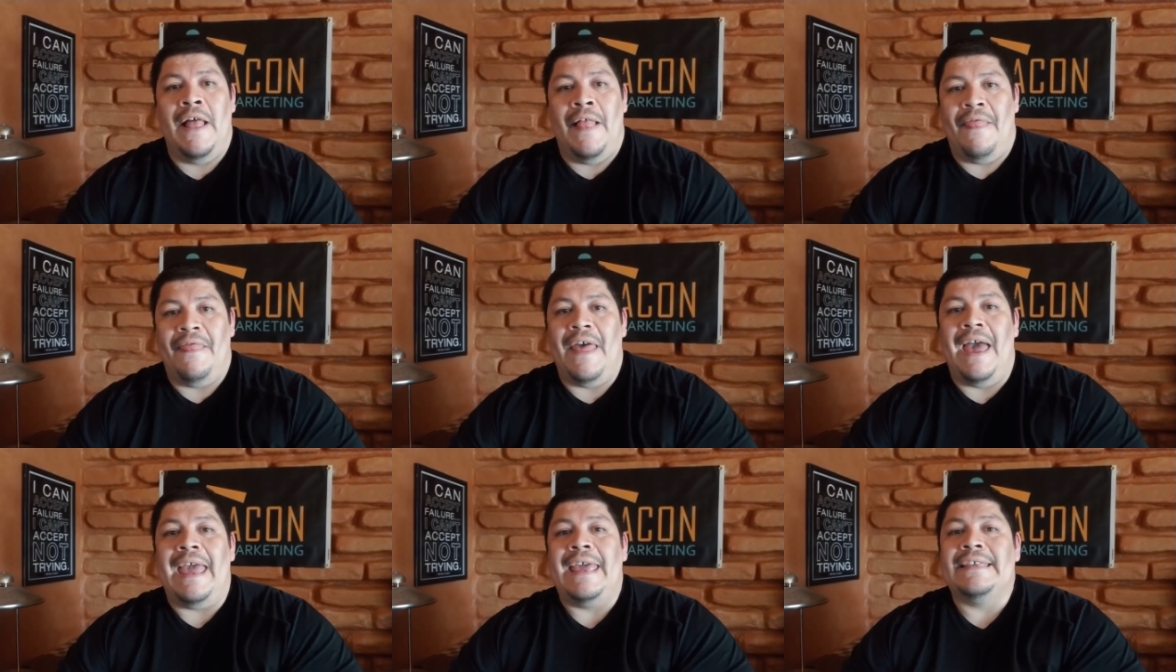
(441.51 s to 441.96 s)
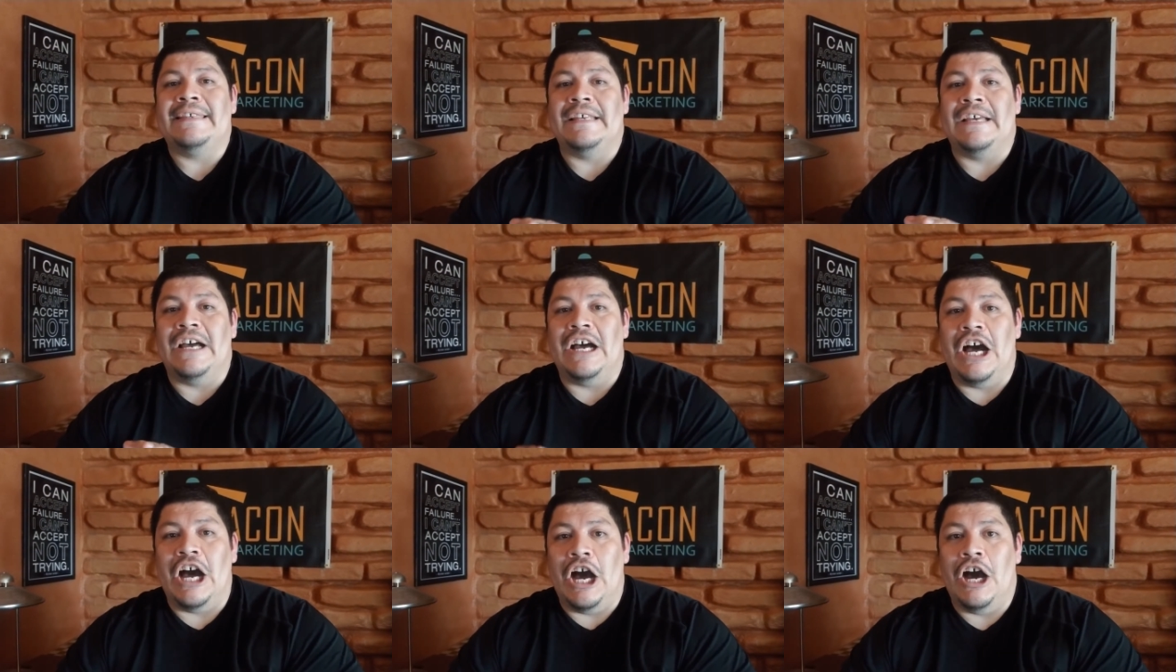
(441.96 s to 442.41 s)
that is
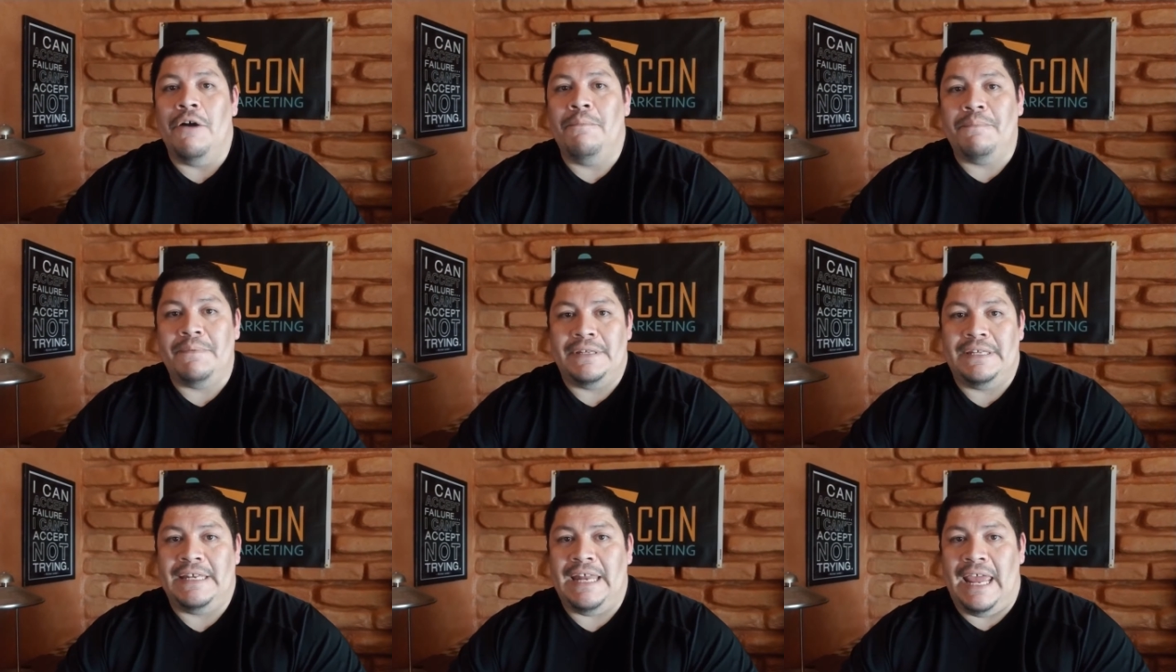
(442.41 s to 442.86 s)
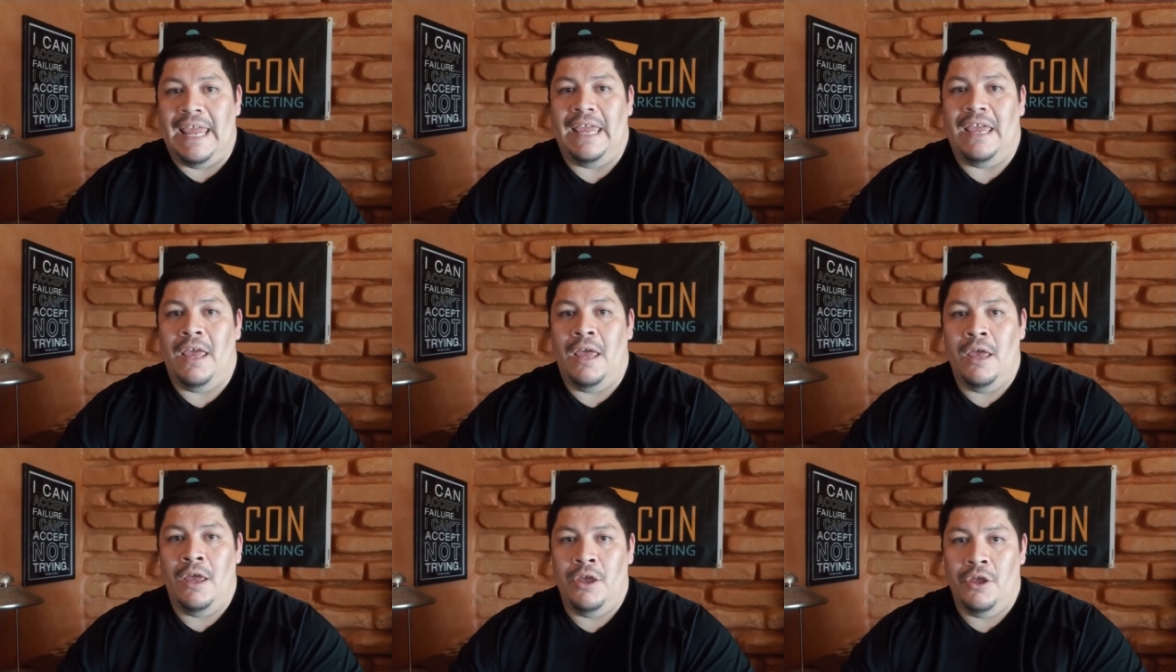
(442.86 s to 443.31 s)
update
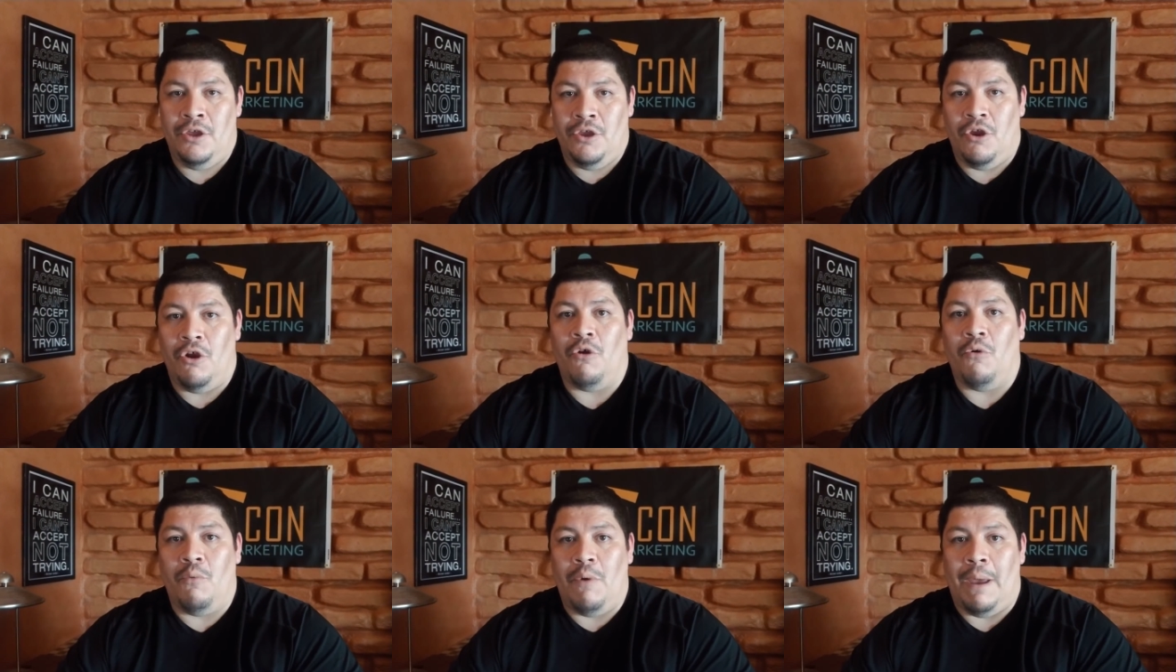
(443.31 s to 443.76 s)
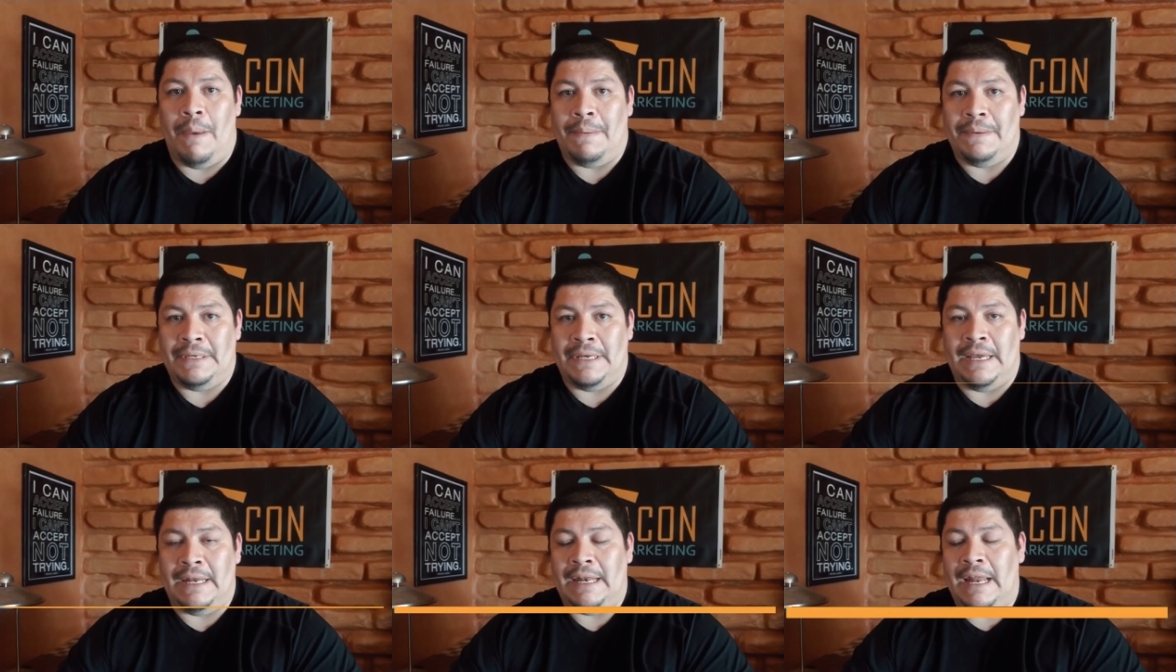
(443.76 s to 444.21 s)
your website.